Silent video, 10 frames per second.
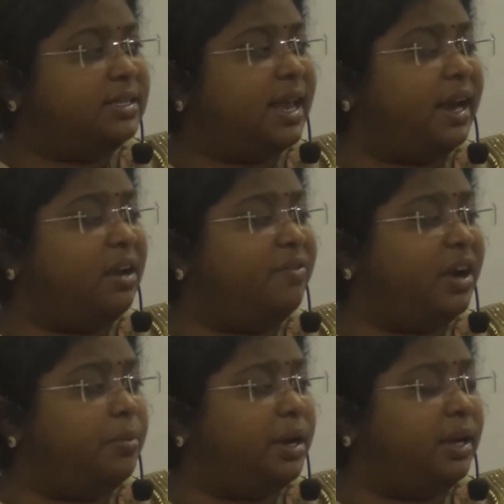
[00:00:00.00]
second
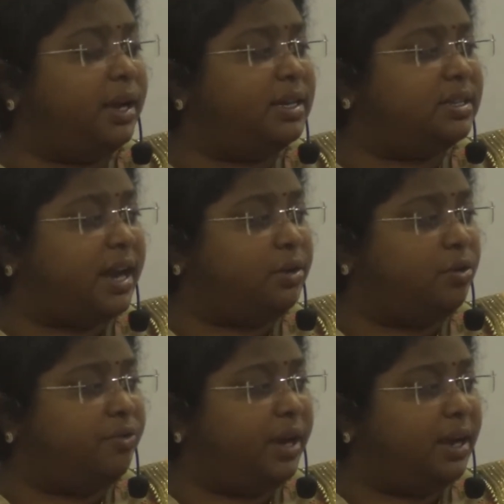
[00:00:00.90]
fundamental right is right
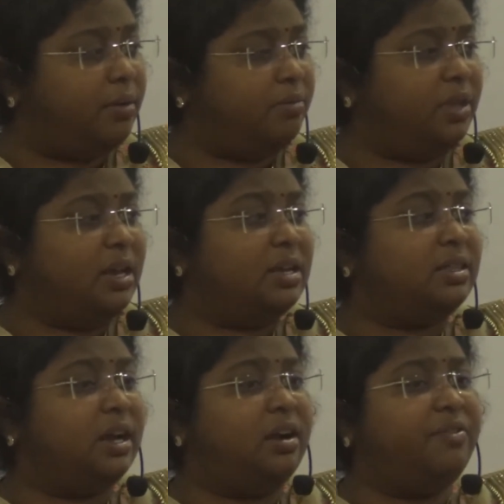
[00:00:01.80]
to freedom,
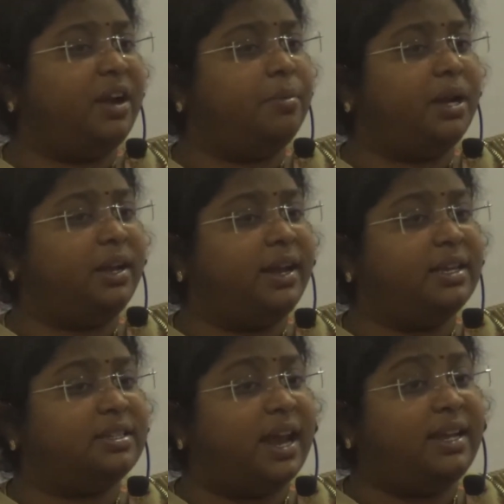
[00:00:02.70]
third fundamental right
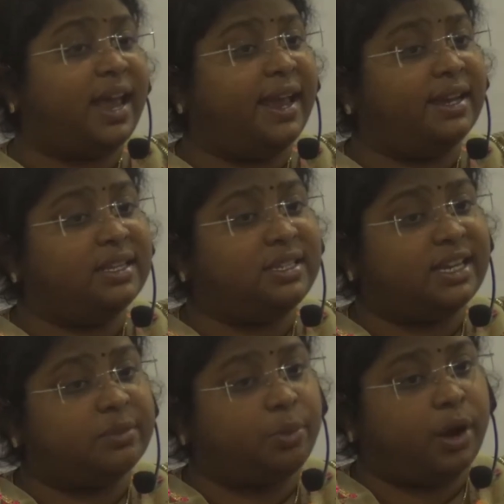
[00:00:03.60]
is right against
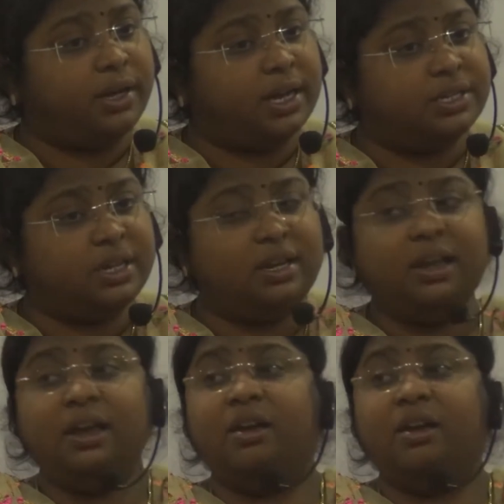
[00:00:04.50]
exploitation,